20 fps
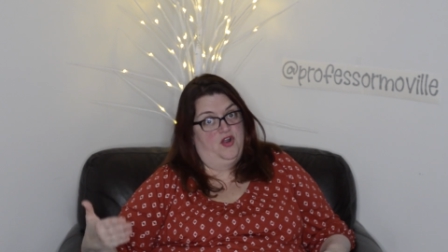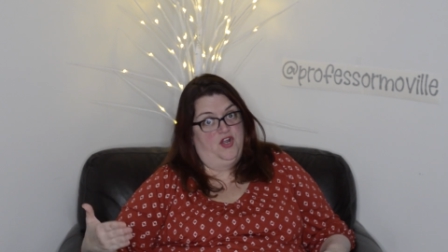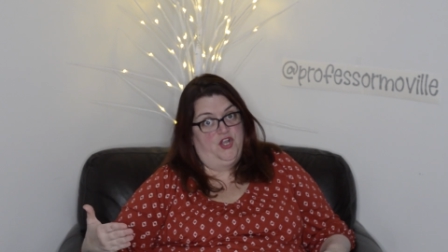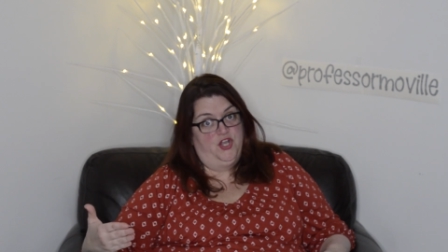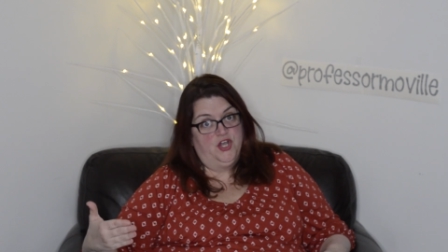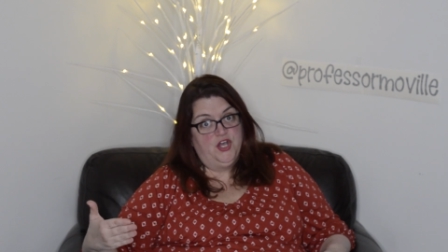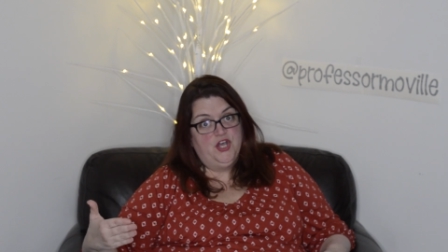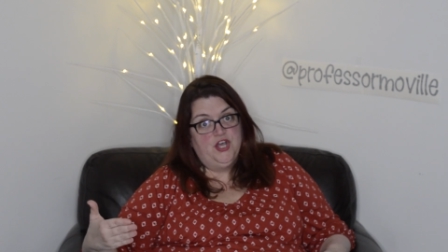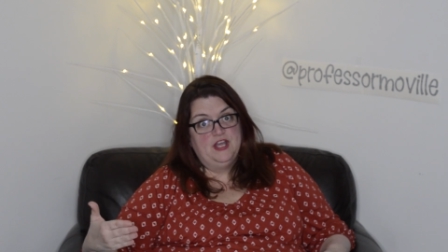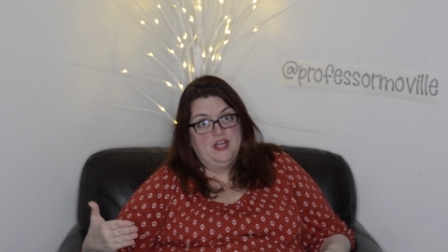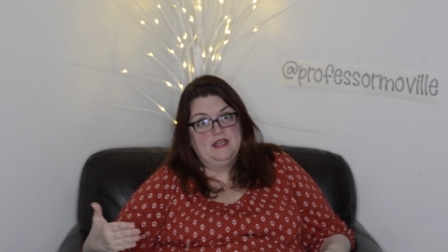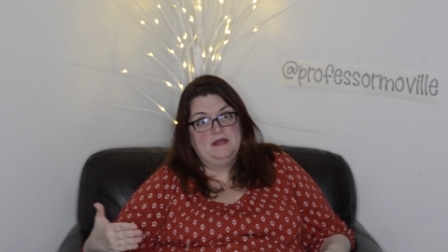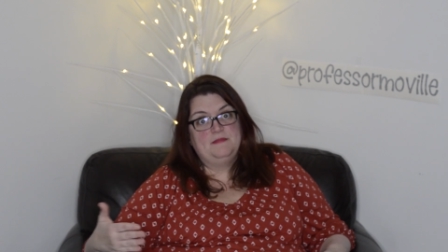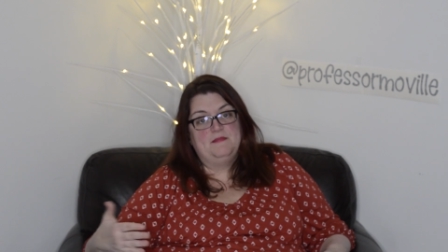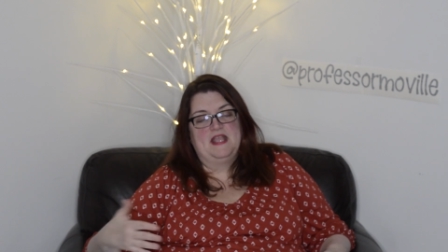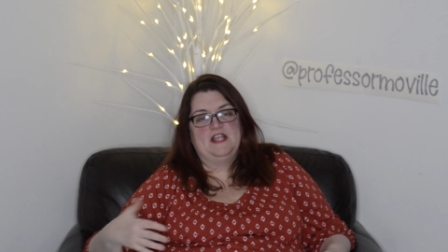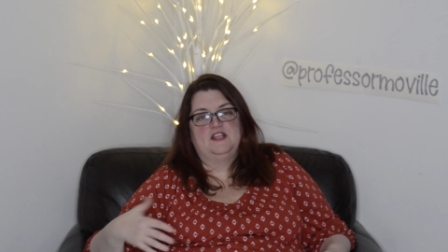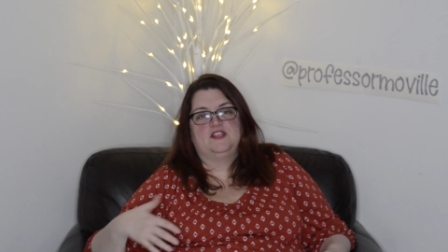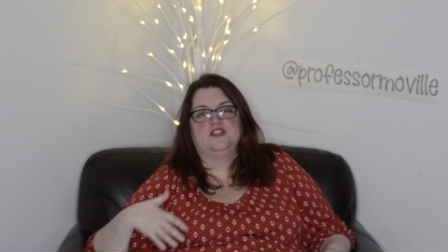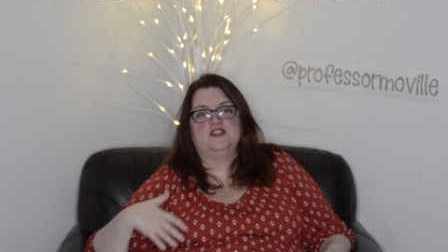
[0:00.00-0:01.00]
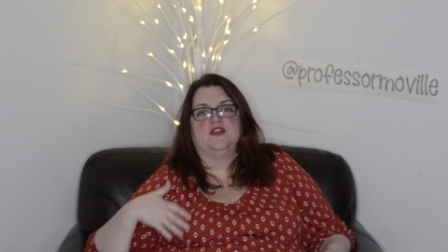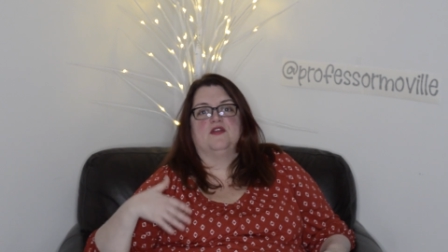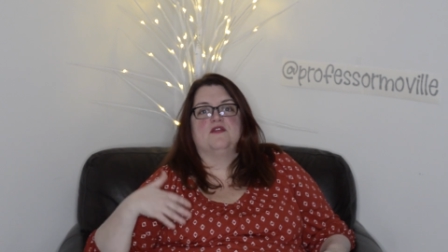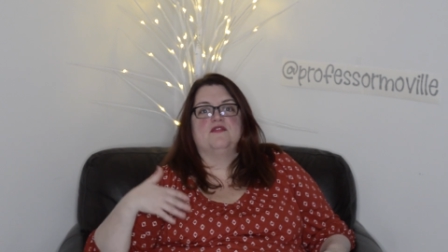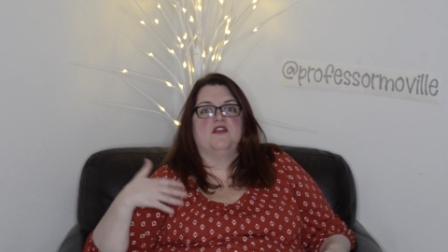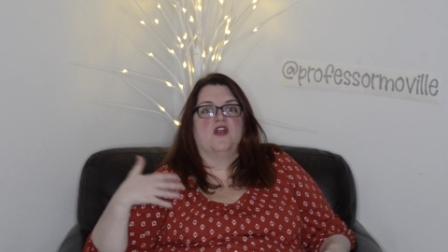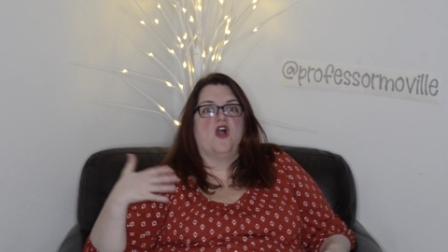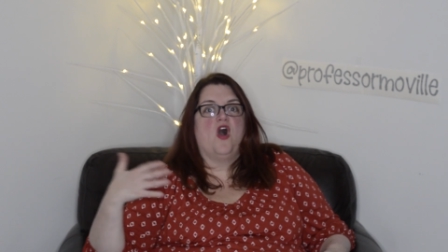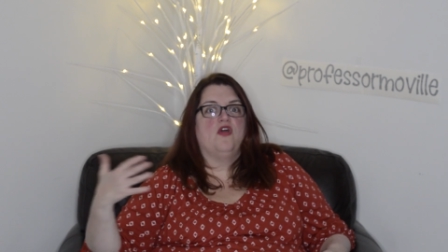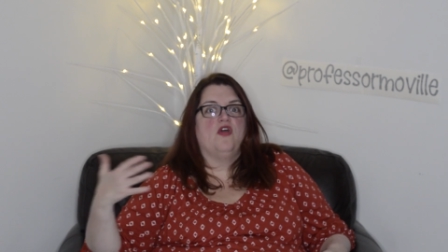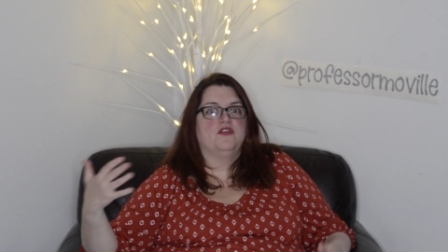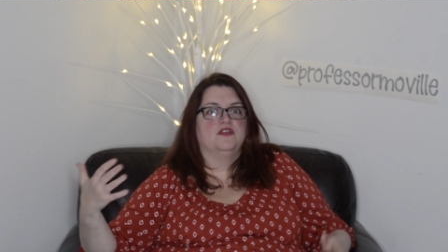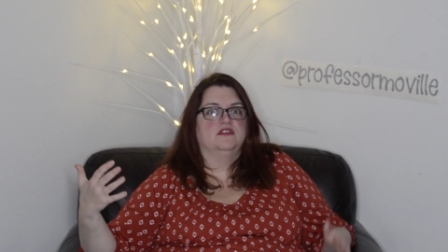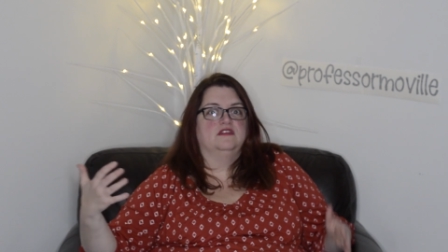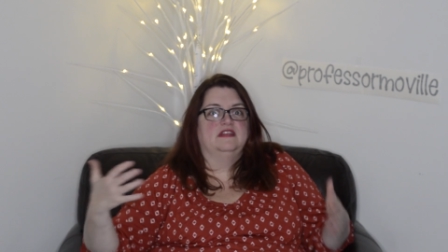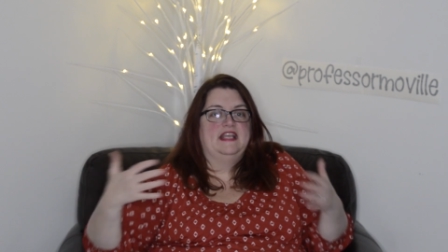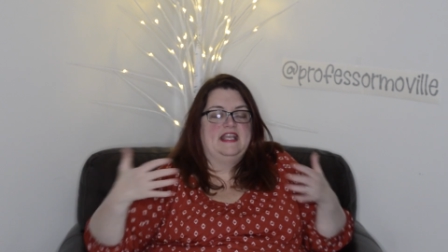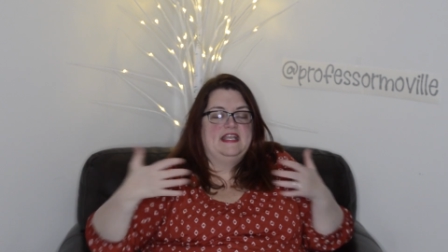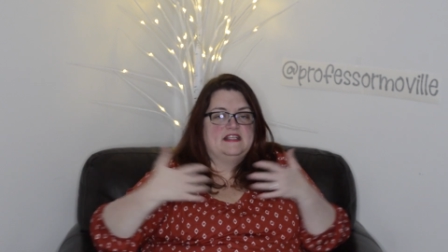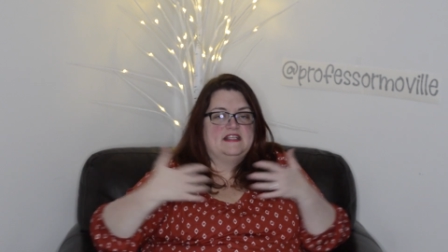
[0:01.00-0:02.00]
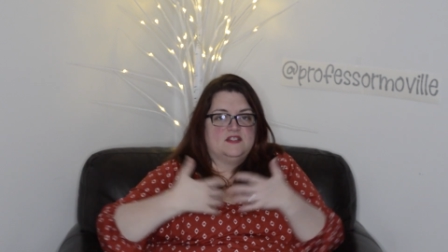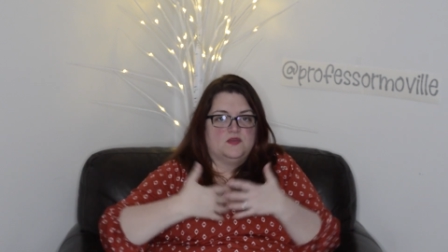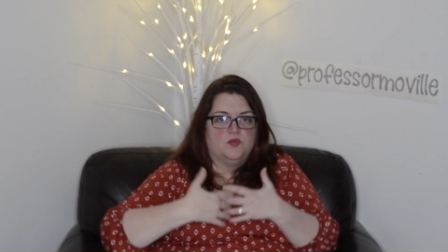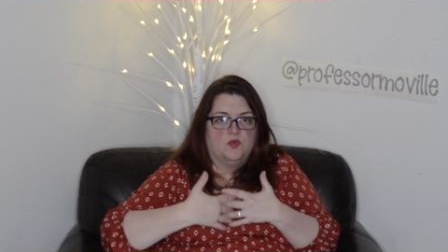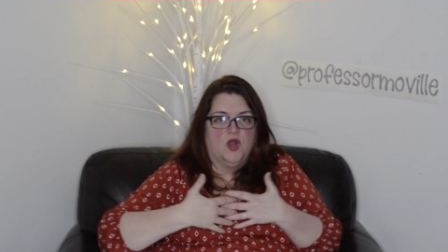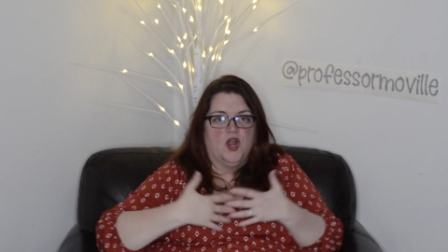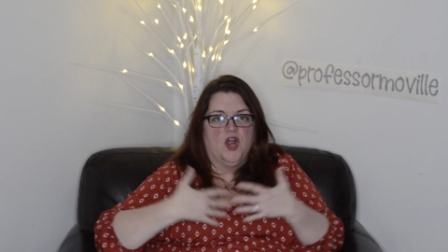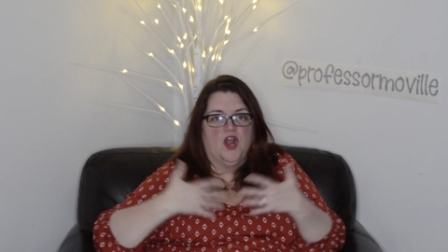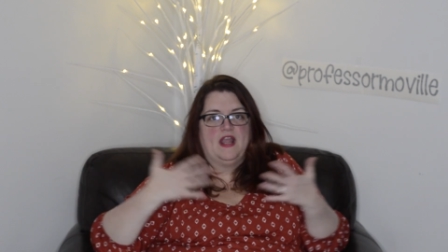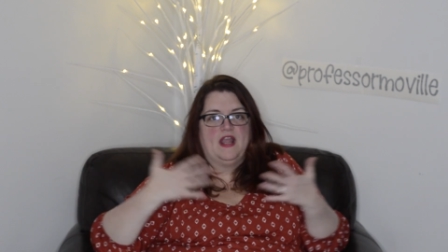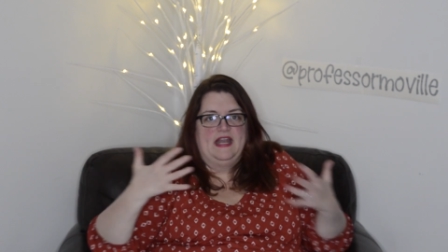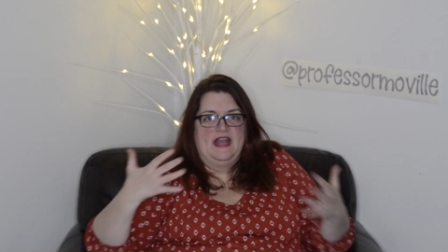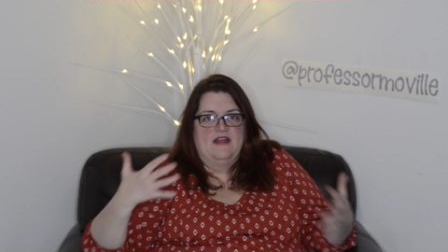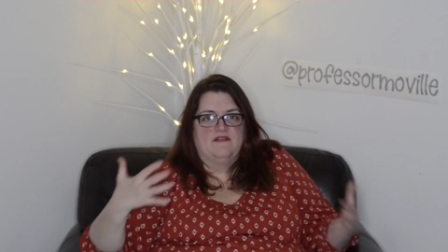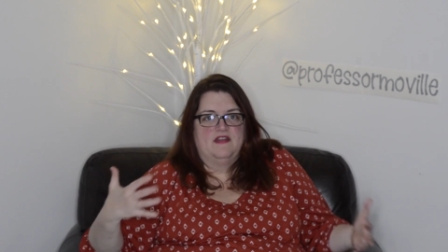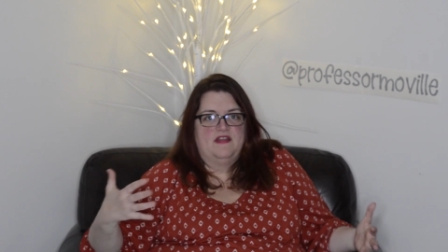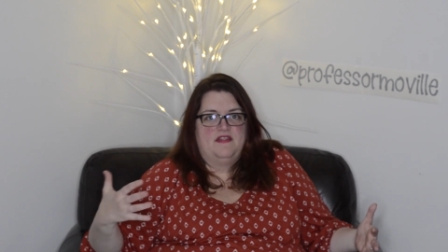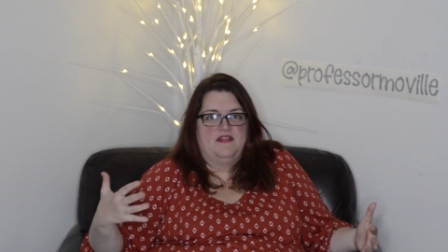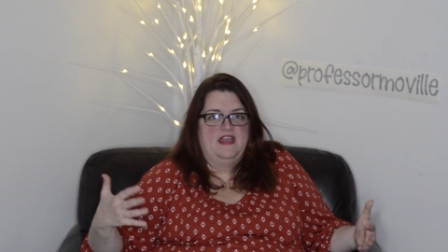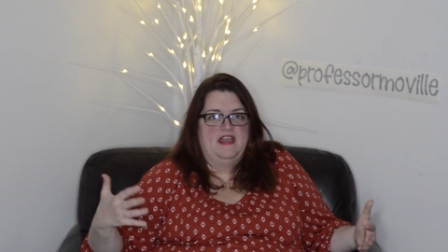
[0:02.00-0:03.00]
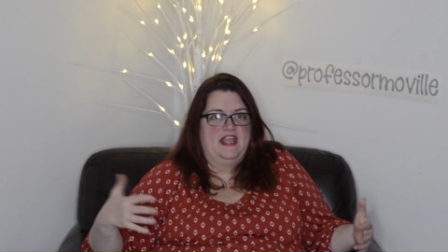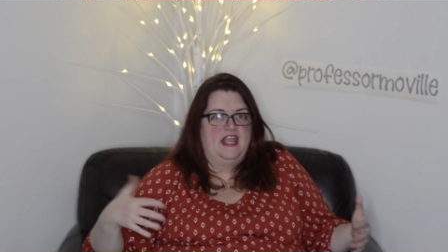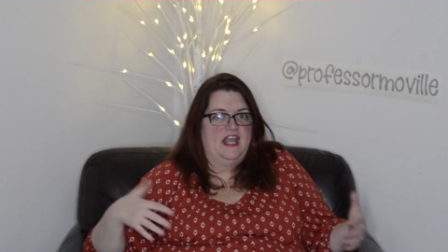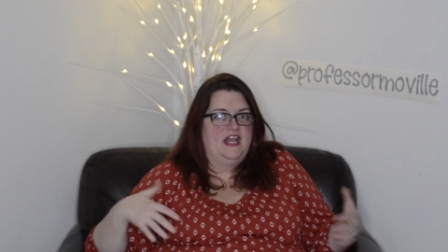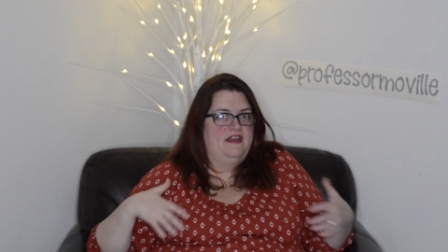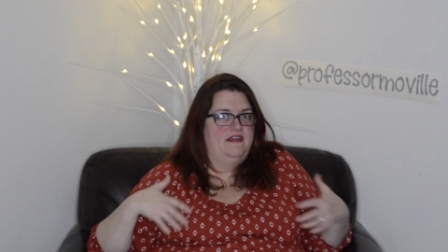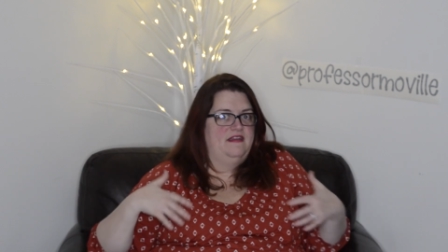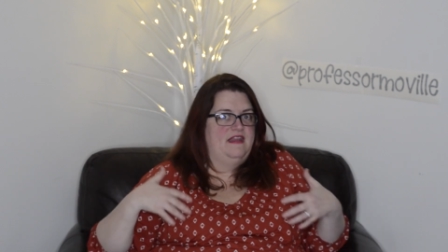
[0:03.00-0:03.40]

good, make sure all their links work and everything,